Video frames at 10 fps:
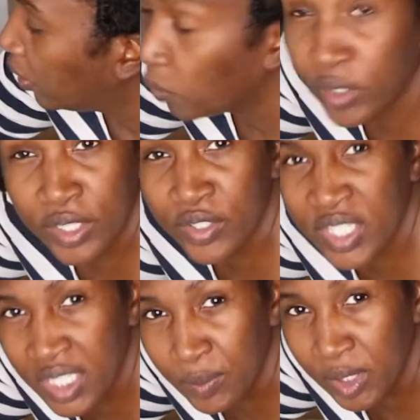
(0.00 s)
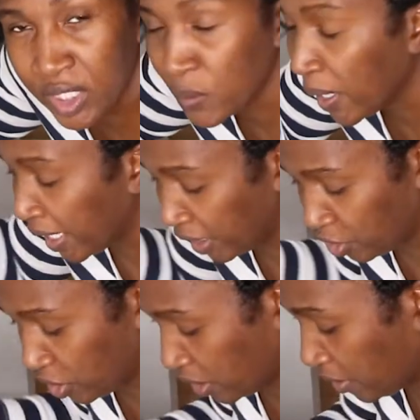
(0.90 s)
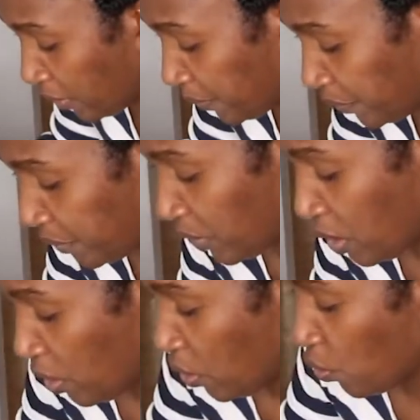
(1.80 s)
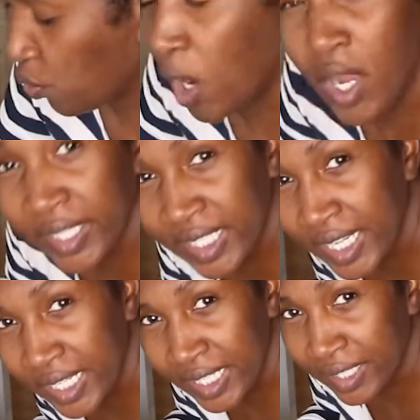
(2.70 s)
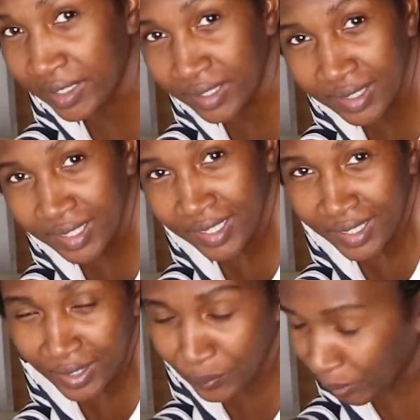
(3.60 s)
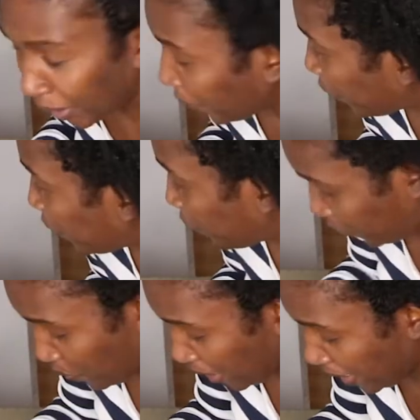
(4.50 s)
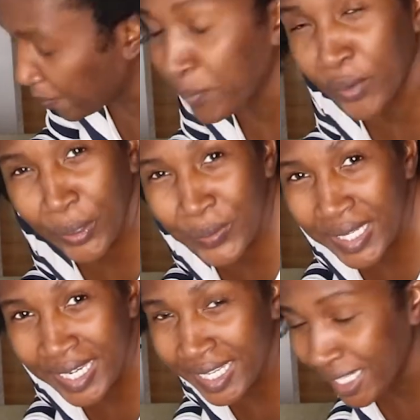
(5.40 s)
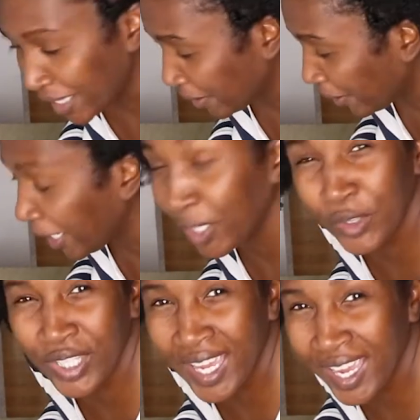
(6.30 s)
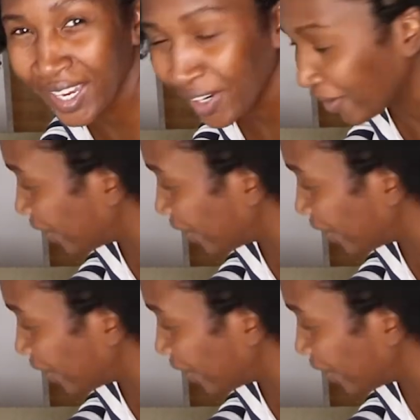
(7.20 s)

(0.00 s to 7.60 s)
with their stimulus package and their raw Canadian hemp protein and their health care